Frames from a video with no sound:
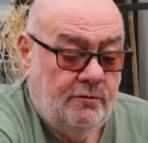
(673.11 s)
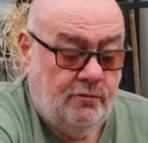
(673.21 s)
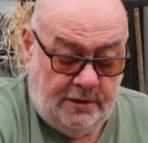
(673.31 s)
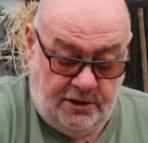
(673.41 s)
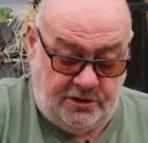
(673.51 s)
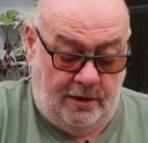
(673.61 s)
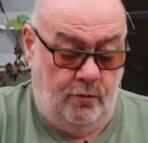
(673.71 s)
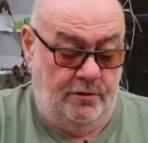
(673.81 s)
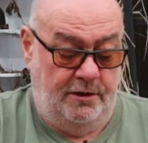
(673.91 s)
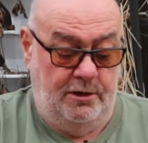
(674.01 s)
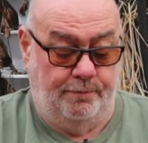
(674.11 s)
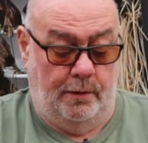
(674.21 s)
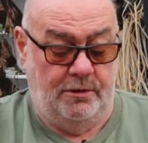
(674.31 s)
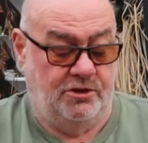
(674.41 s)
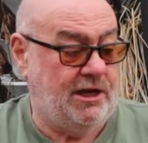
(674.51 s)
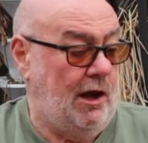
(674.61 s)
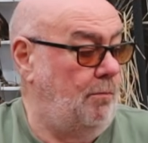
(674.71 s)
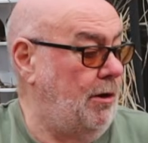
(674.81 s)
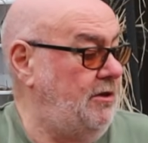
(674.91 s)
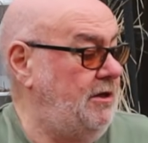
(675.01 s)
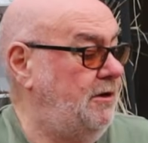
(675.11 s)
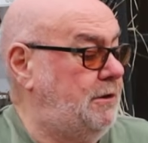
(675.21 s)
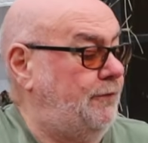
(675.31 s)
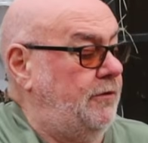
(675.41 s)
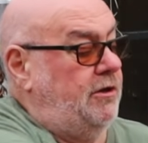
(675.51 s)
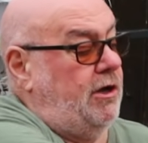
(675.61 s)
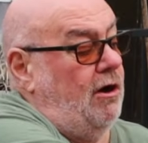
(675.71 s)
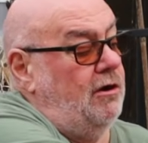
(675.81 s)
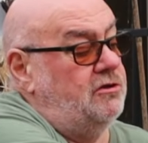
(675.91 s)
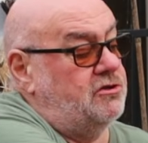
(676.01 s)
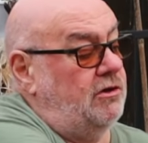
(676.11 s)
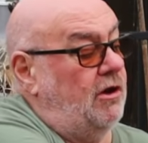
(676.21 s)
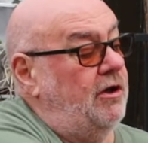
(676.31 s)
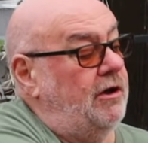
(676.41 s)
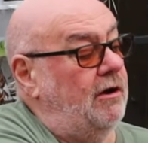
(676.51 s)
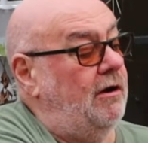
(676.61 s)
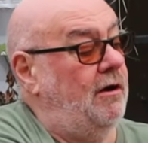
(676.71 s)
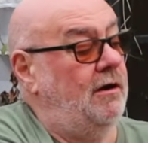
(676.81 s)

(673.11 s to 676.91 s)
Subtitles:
Right, that's that one, and you probably tell by the different cartons I got here.